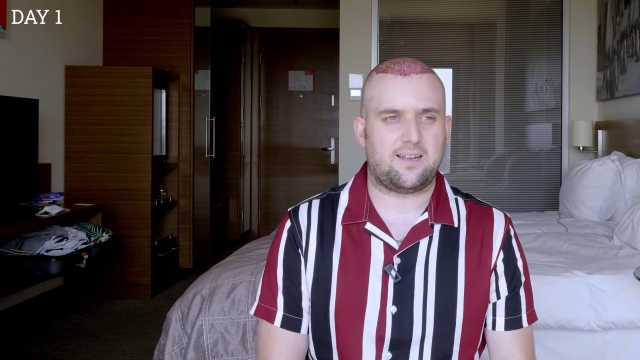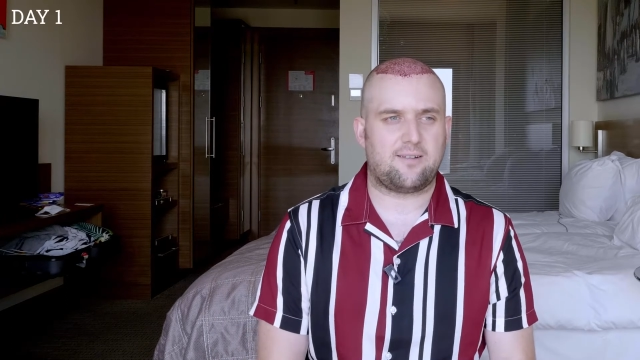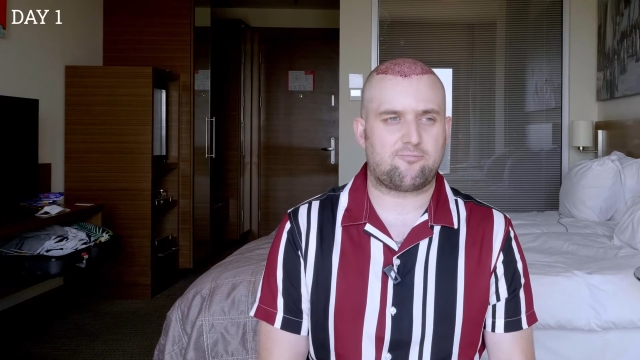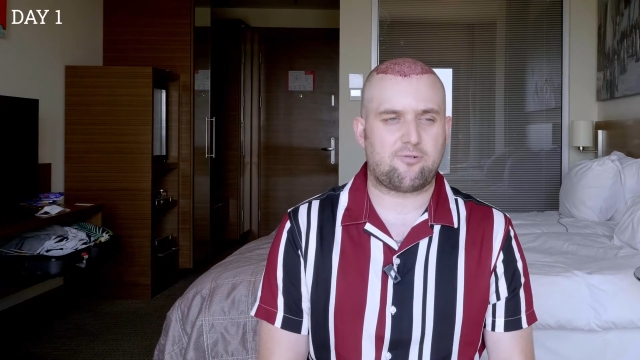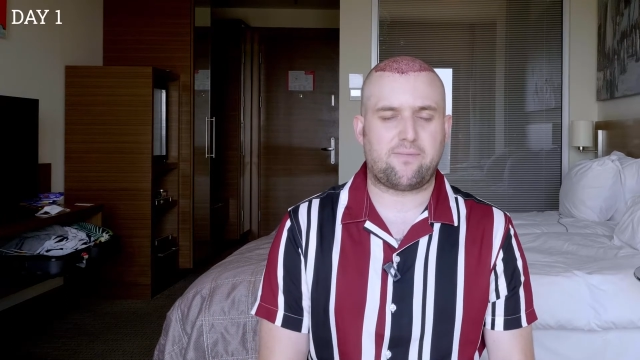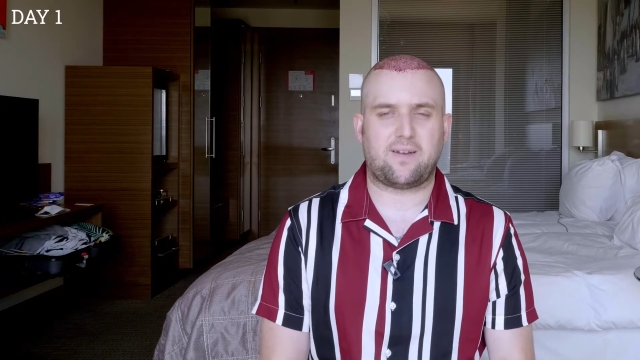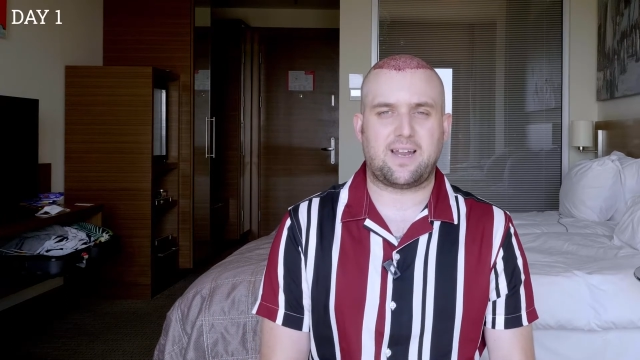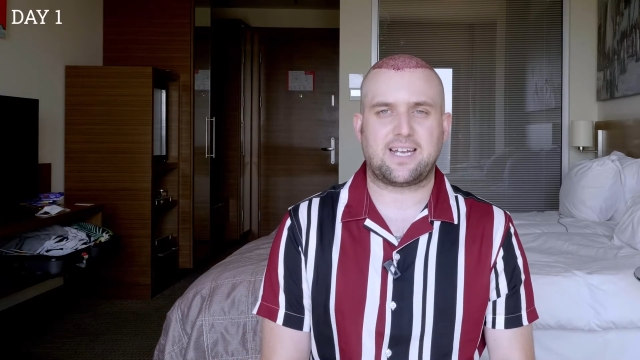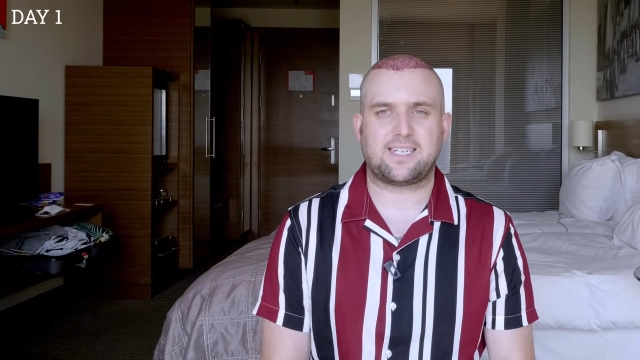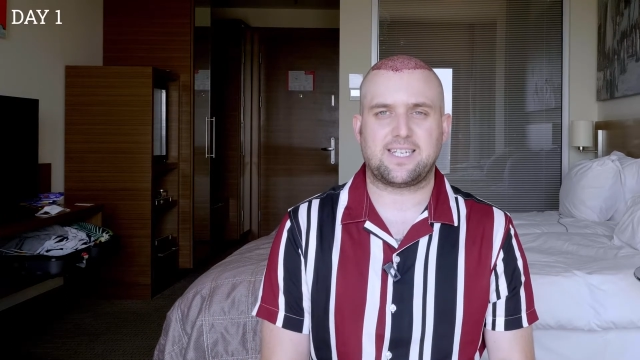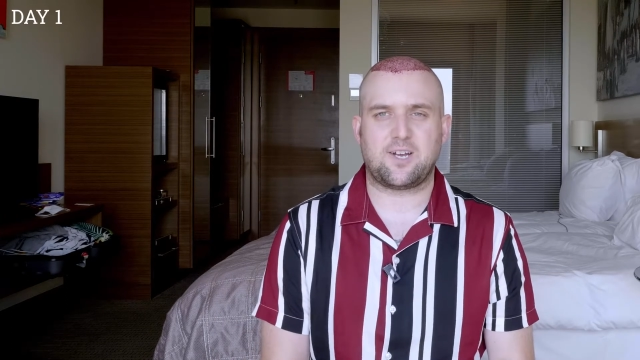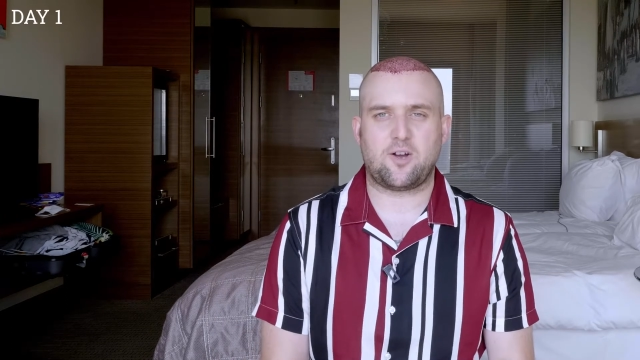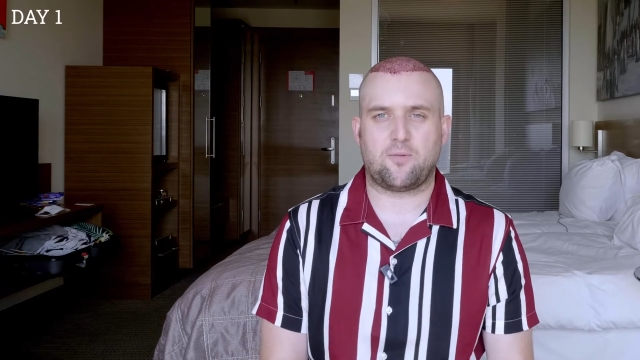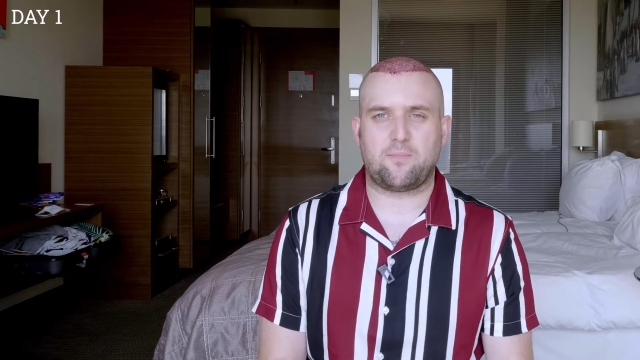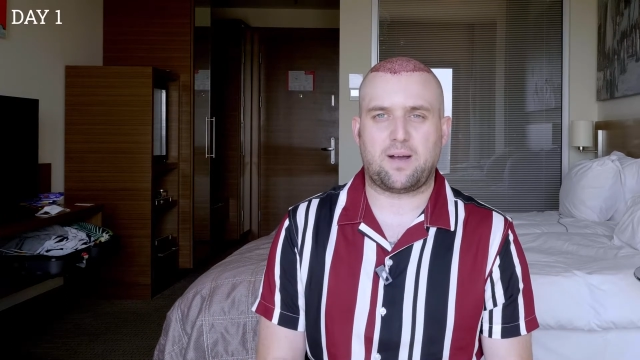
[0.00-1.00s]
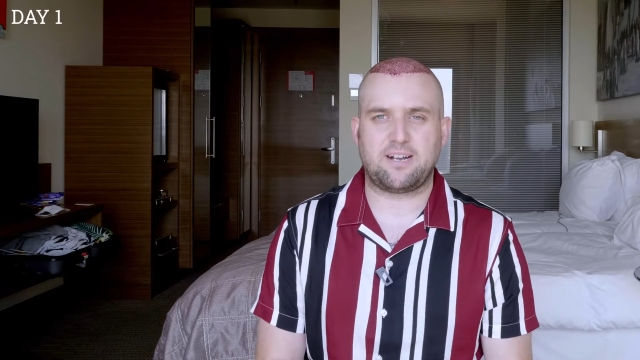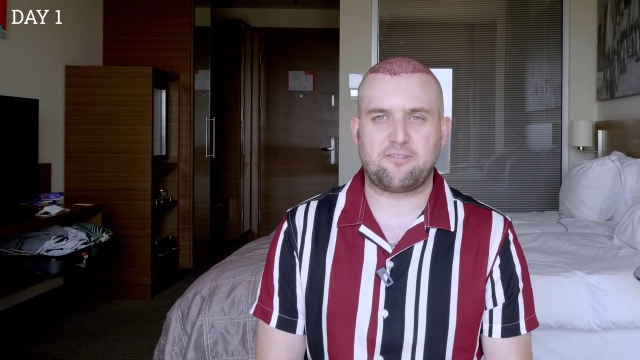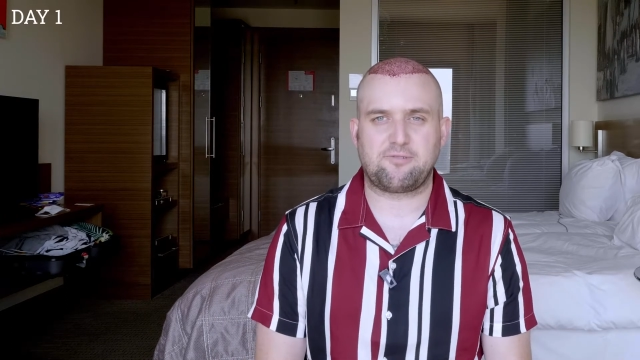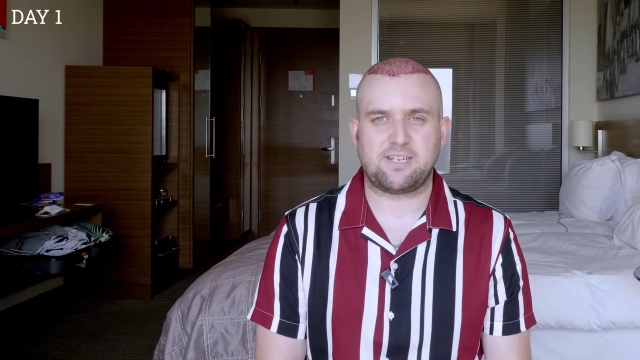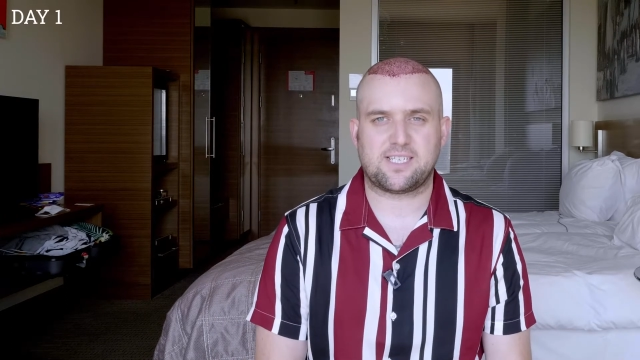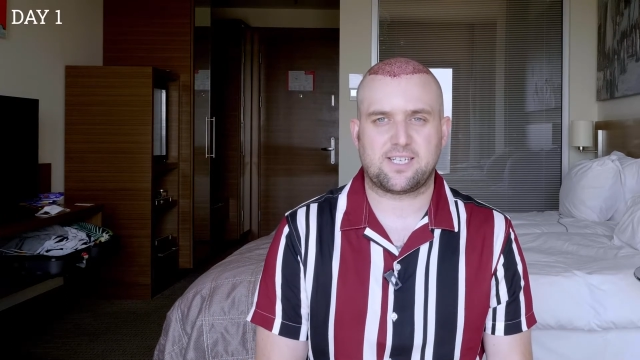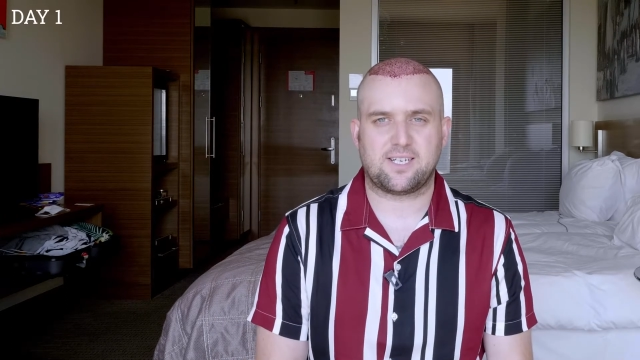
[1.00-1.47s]
reflecting on my
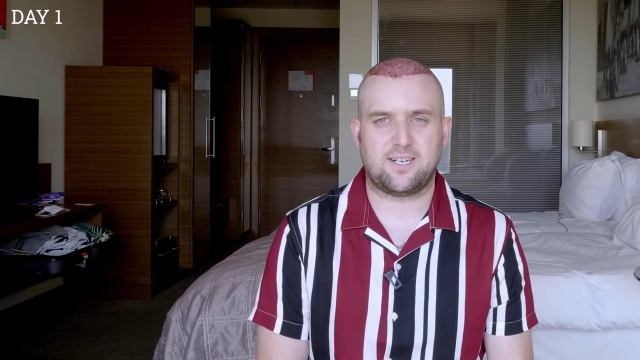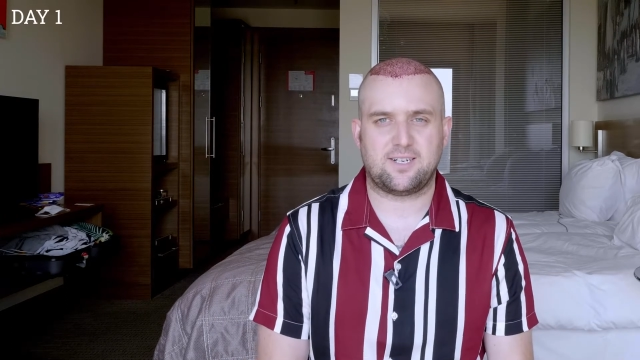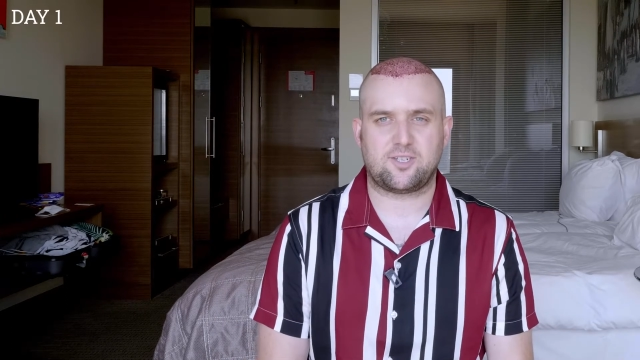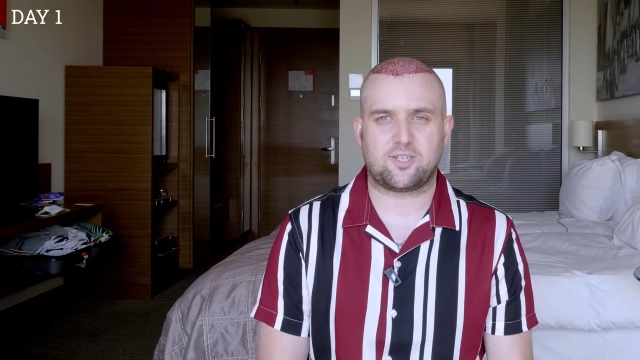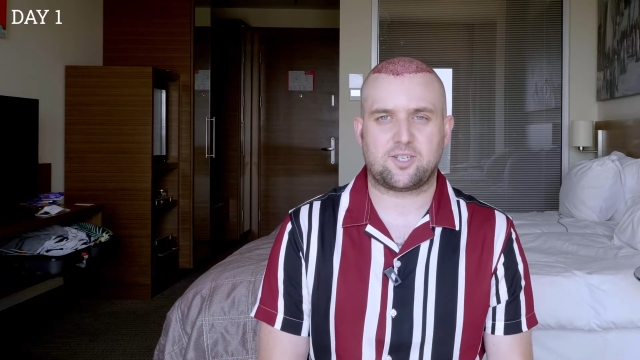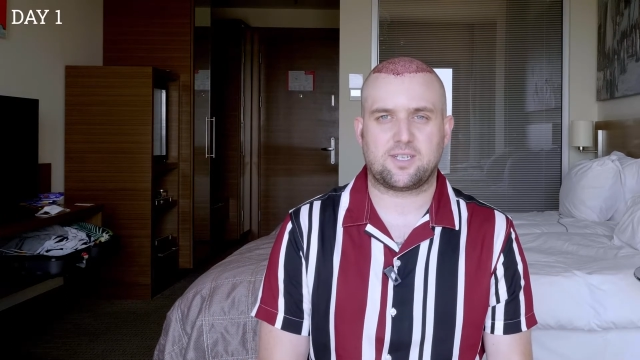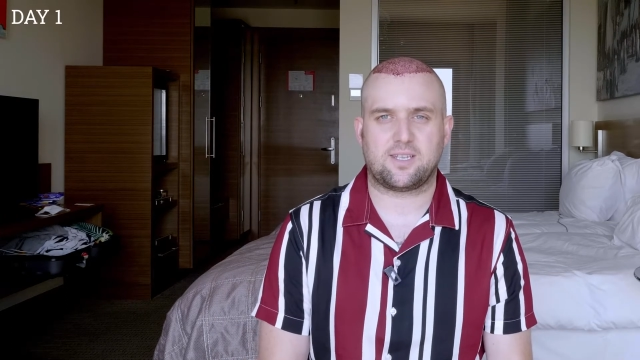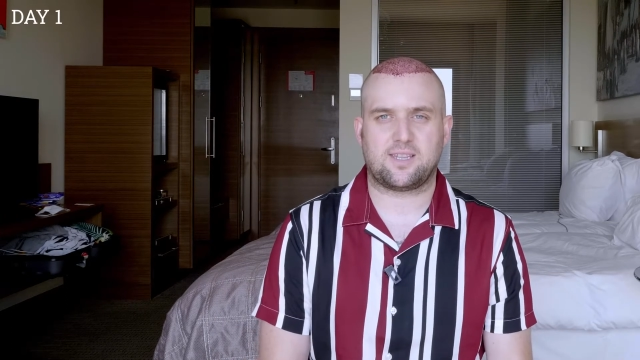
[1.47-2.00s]
research,